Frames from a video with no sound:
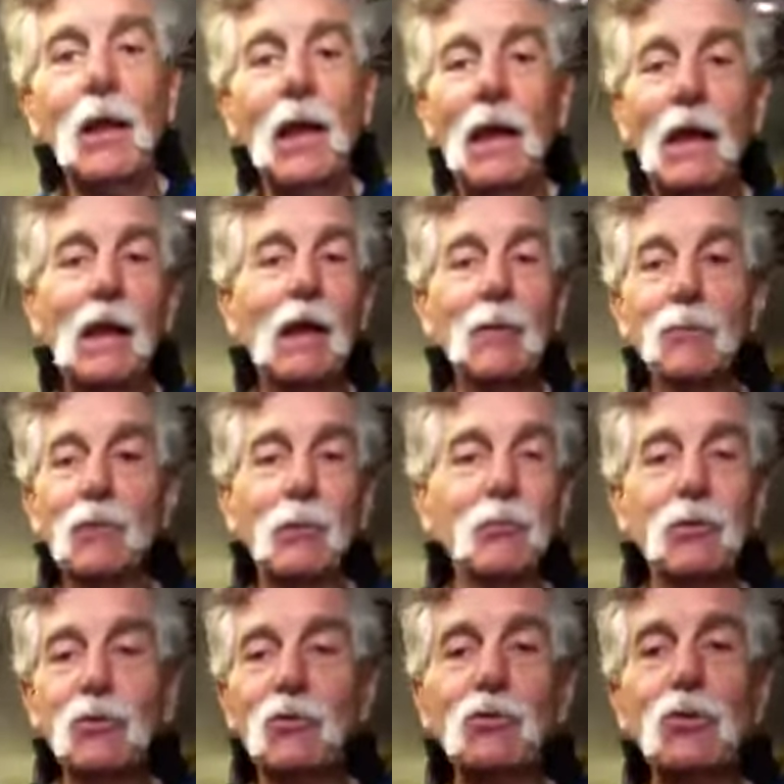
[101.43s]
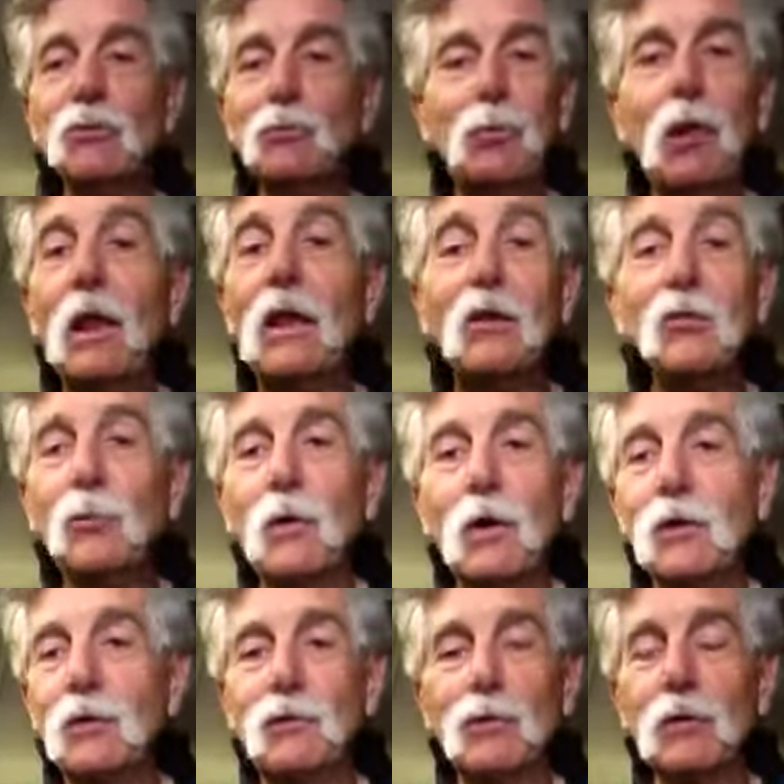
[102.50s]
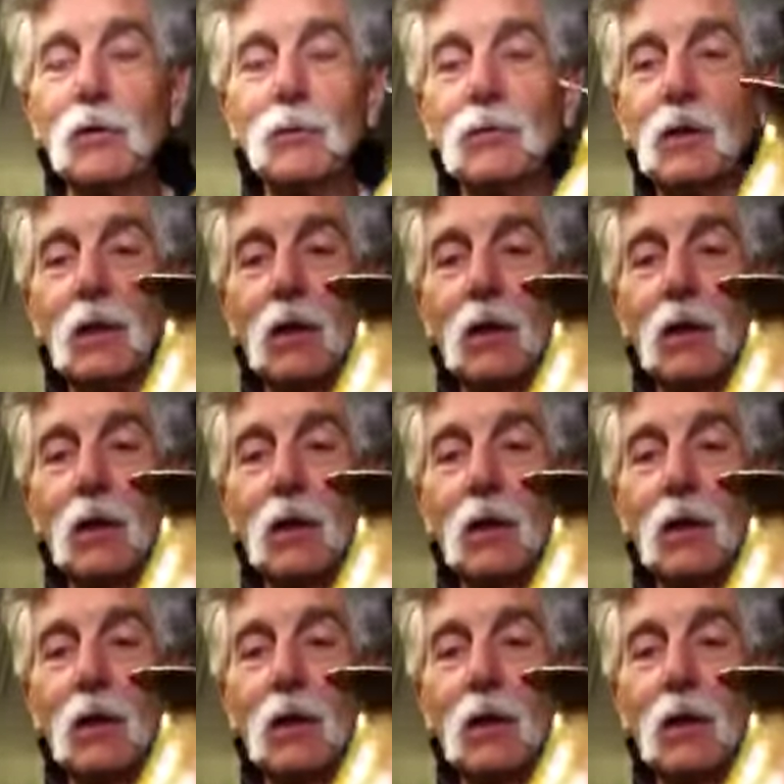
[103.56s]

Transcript: And it just plays wonderful.